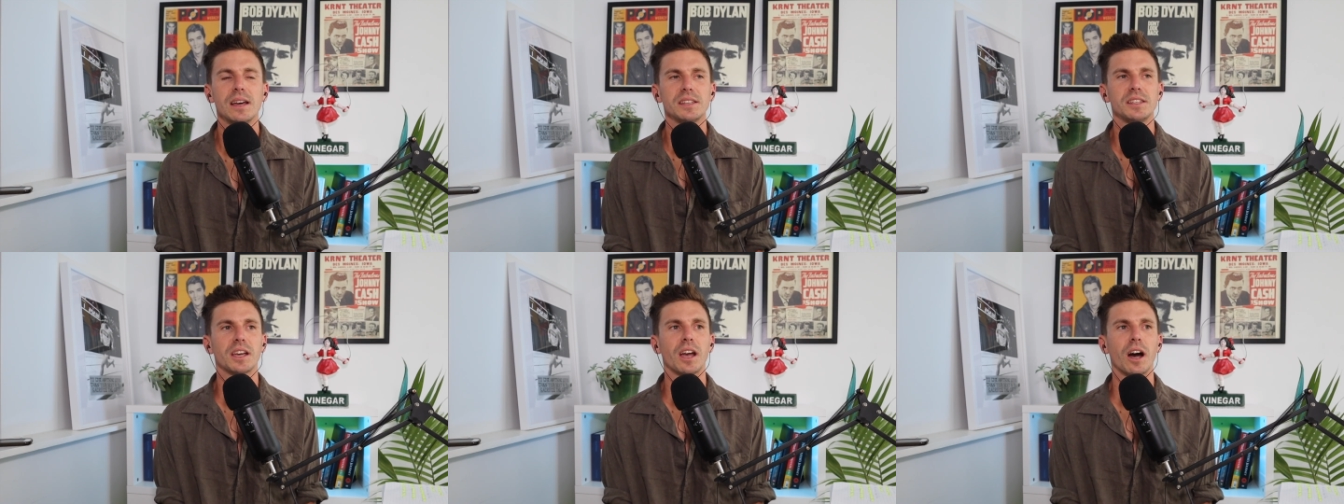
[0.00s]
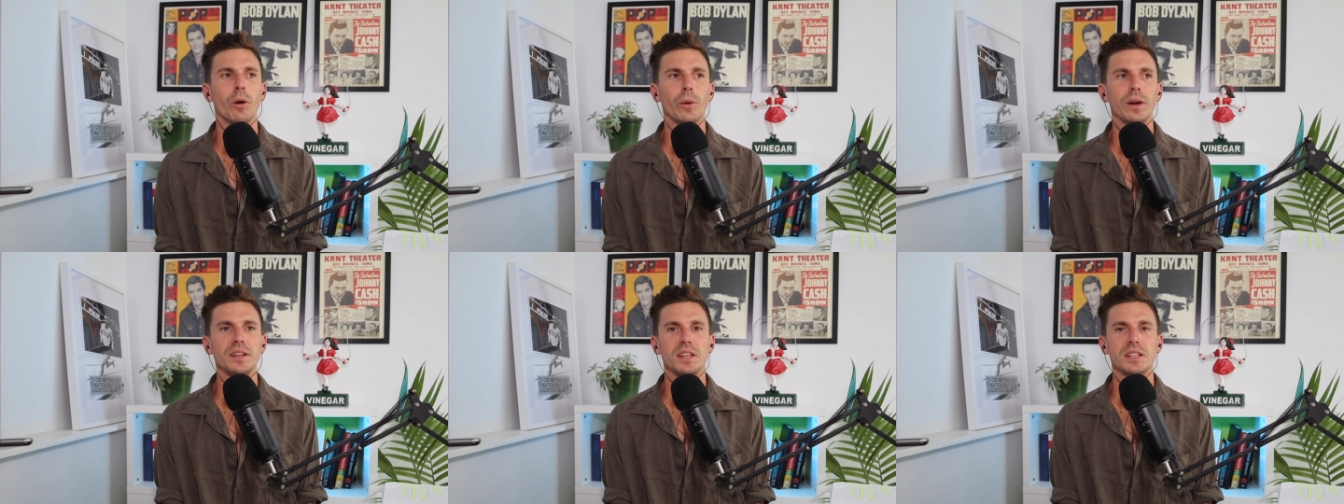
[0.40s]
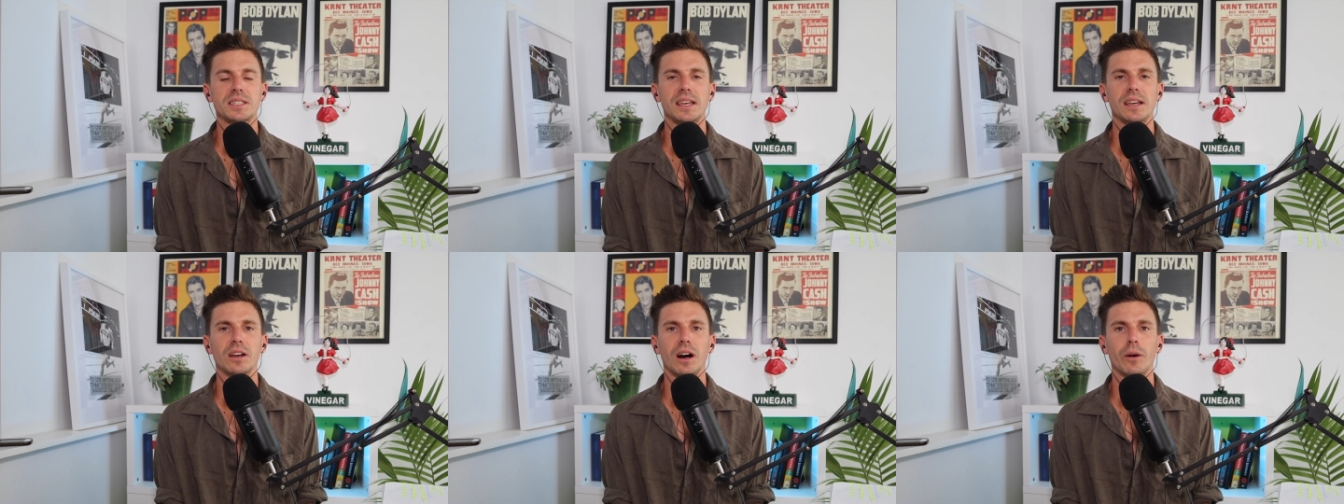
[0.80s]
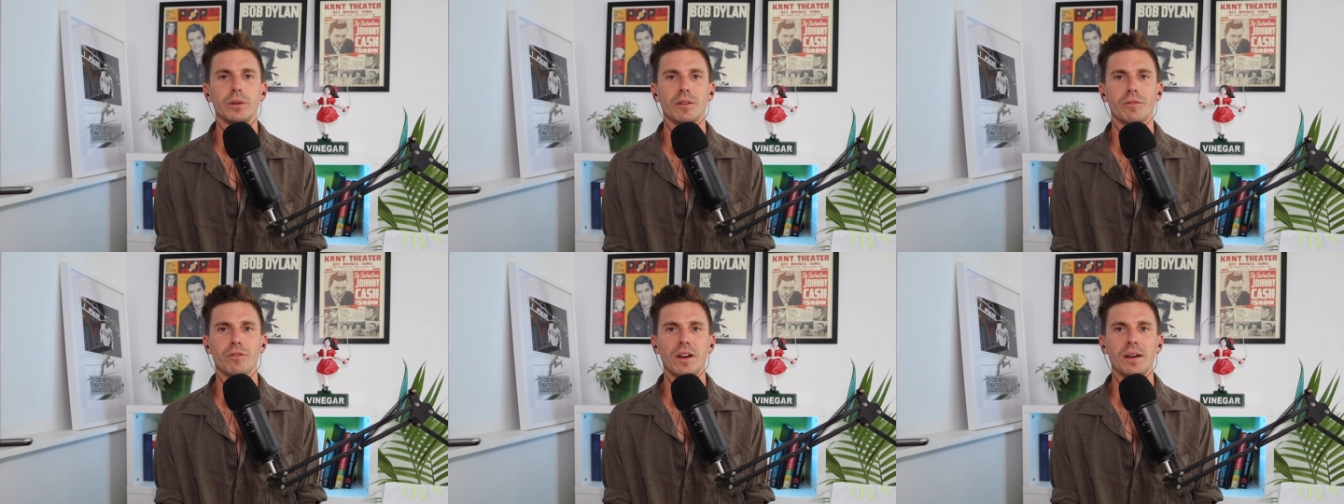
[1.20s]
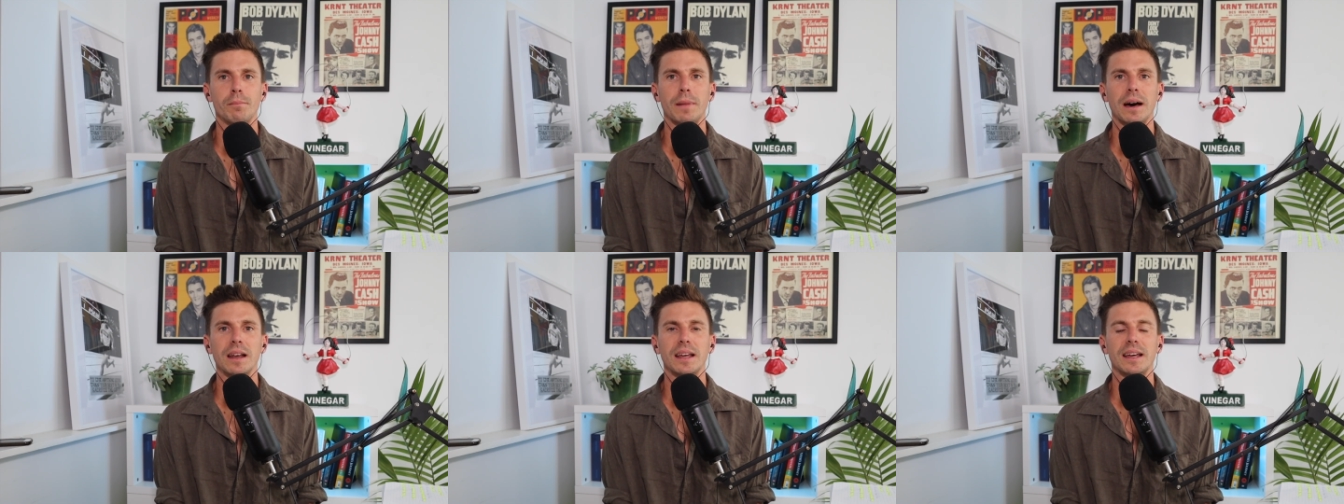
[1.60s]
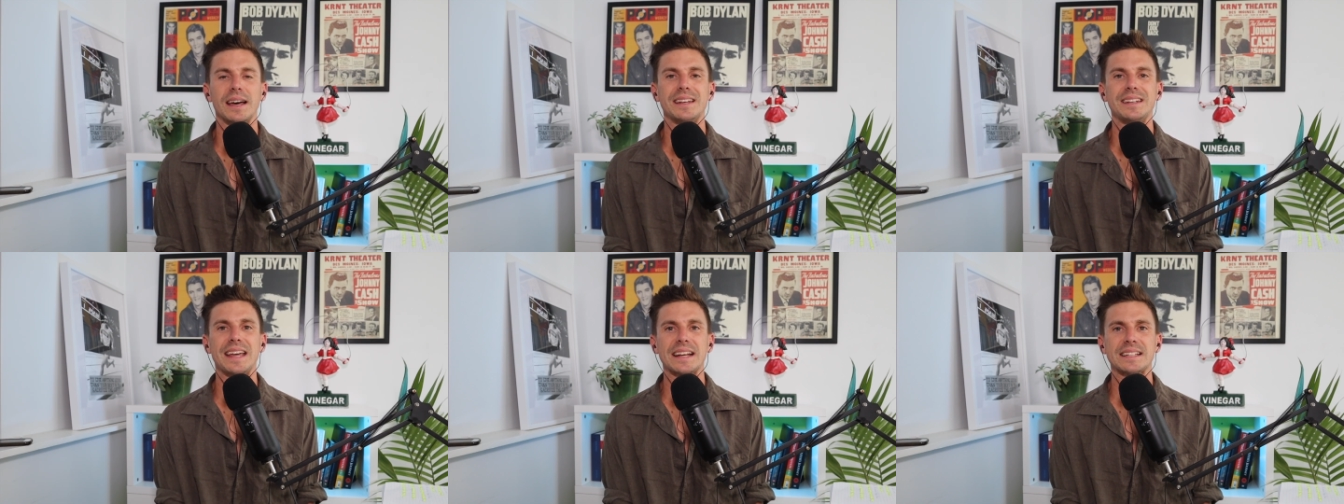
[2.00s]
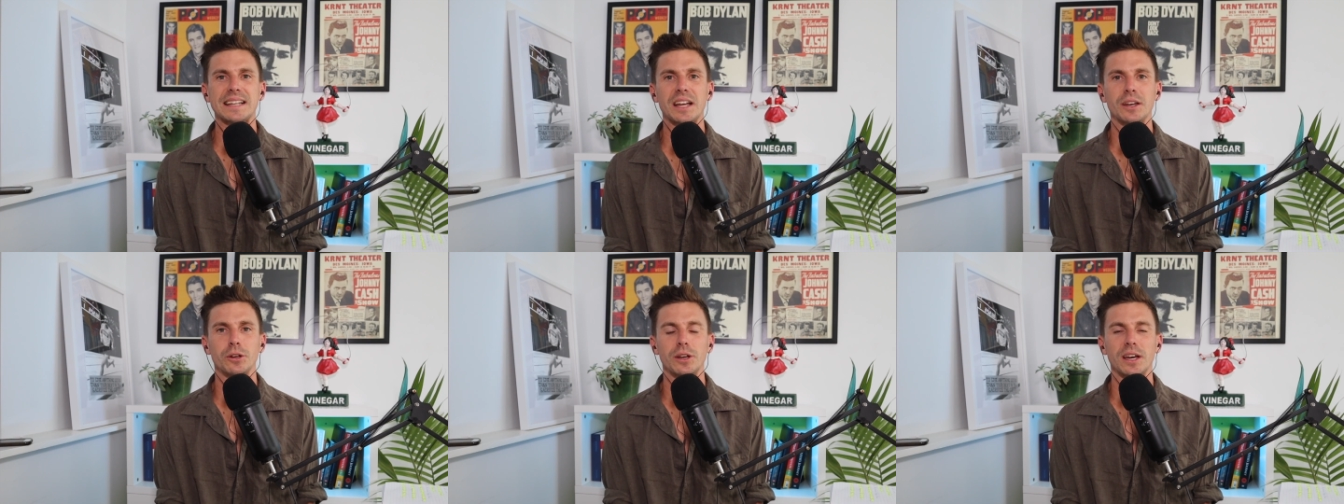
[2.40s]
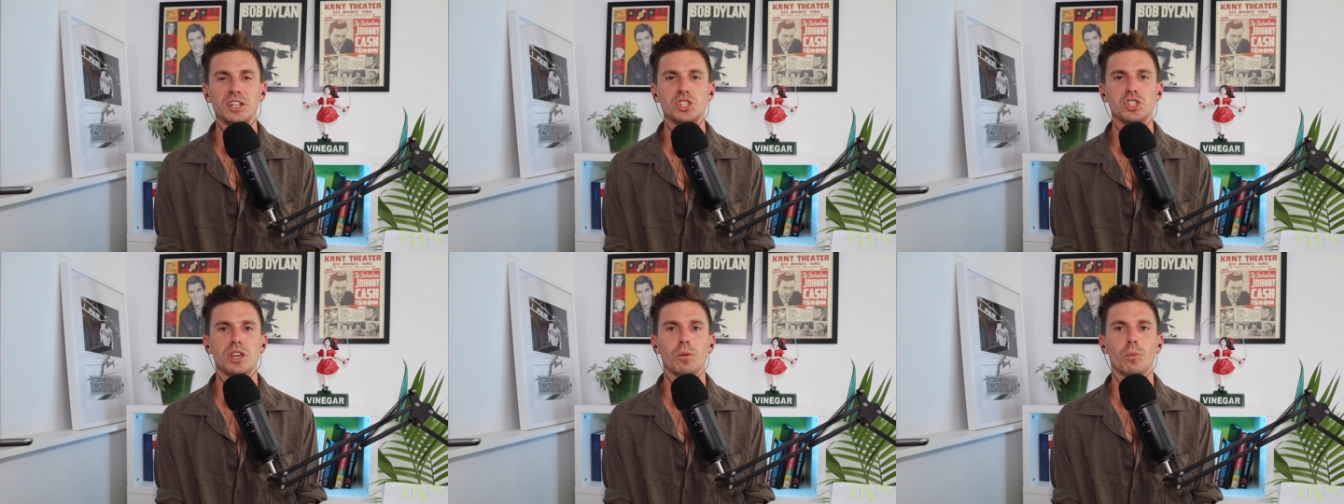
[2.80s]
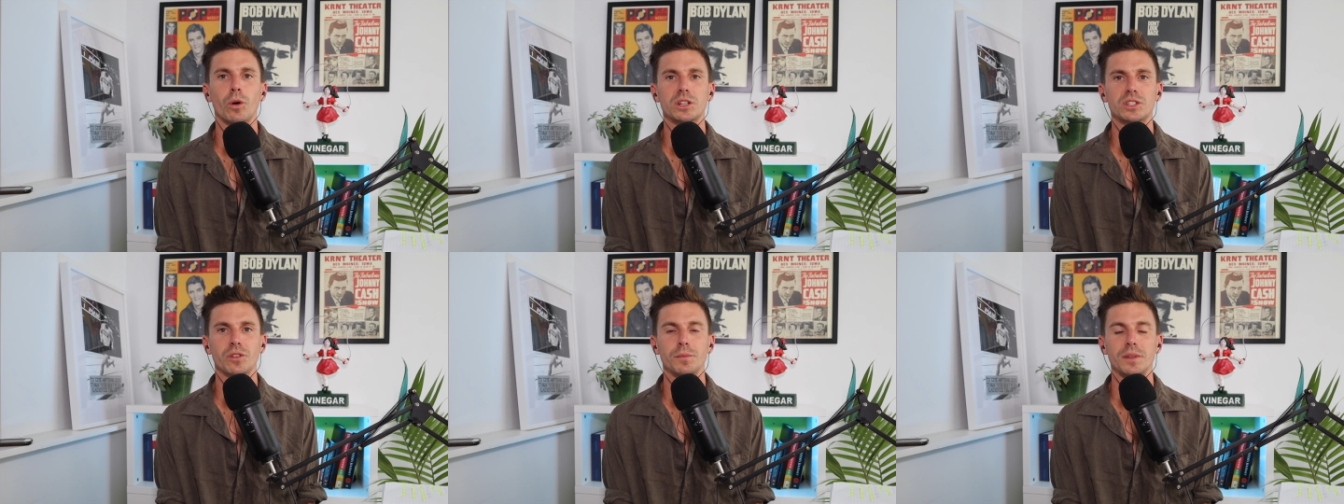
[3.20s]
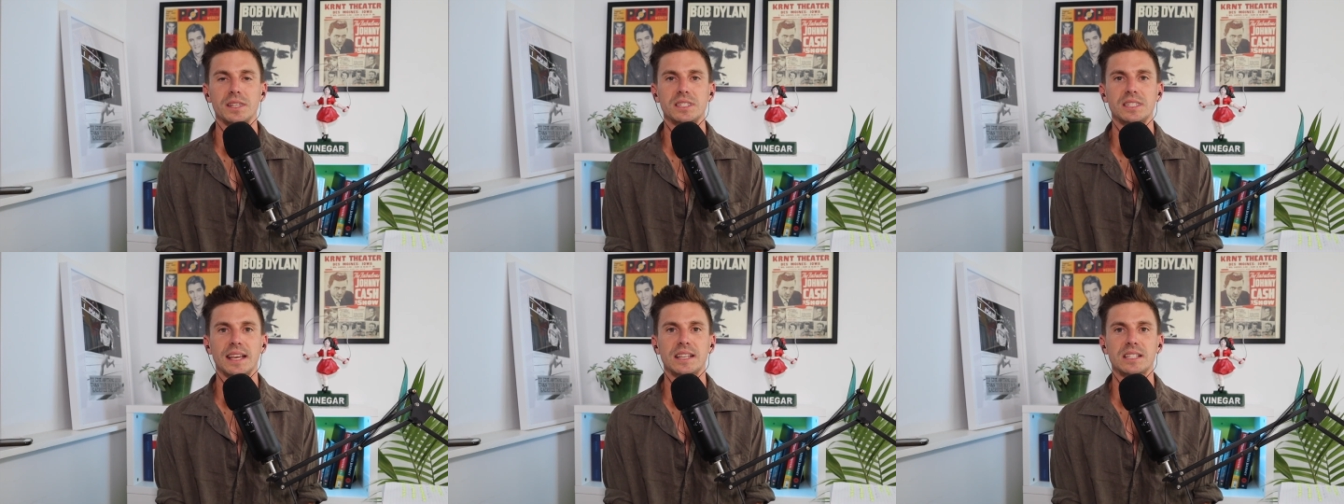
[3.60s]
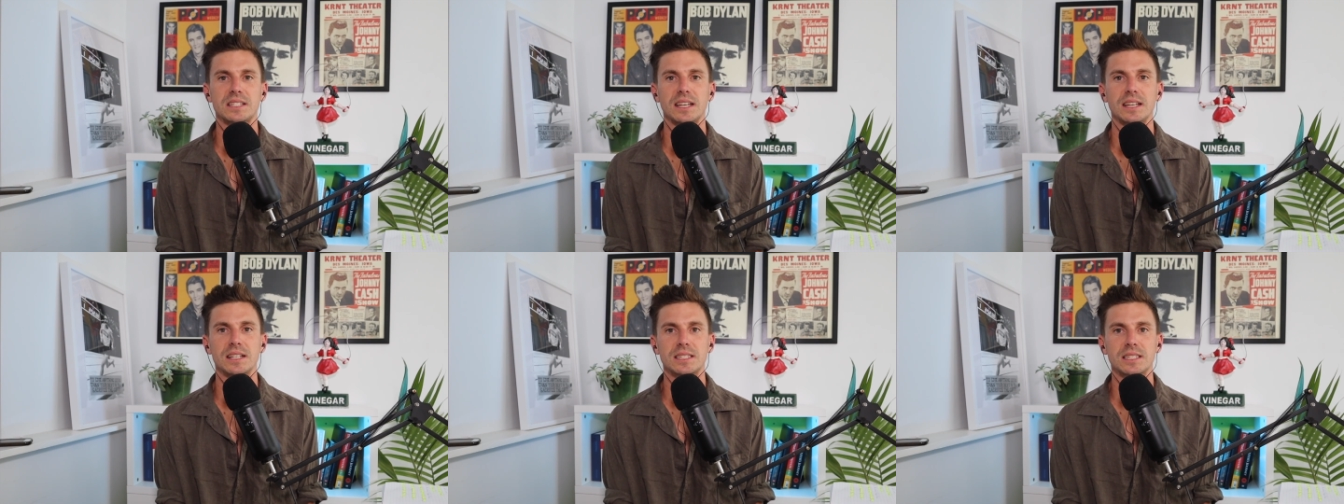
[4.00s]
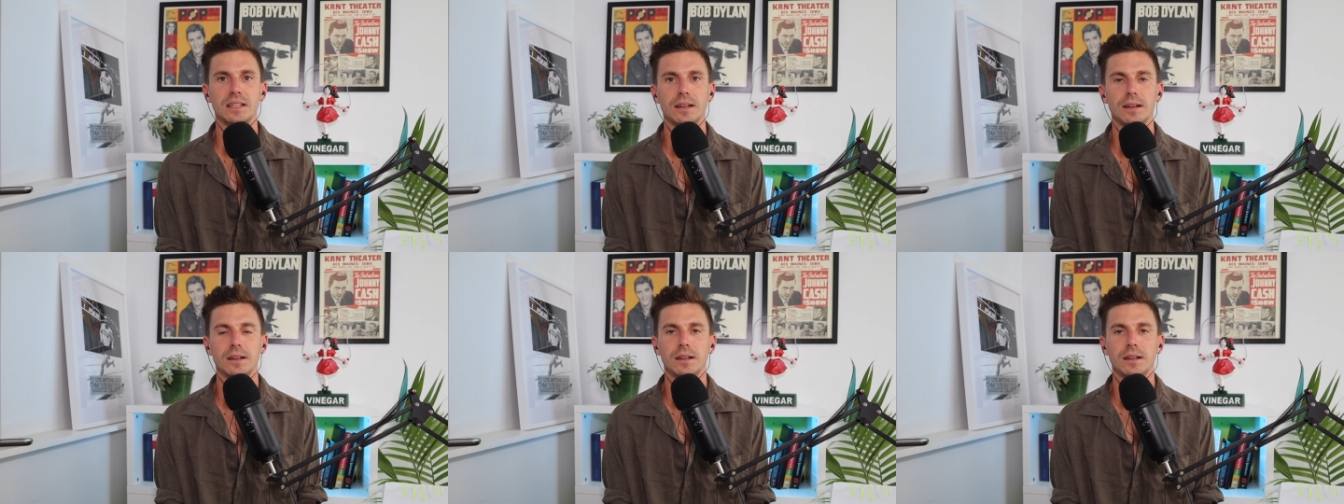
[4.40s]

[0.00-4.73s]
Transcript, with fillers: you go in, you see a guy with a front mullet, a neck tattoo, a shit watch from the '60s,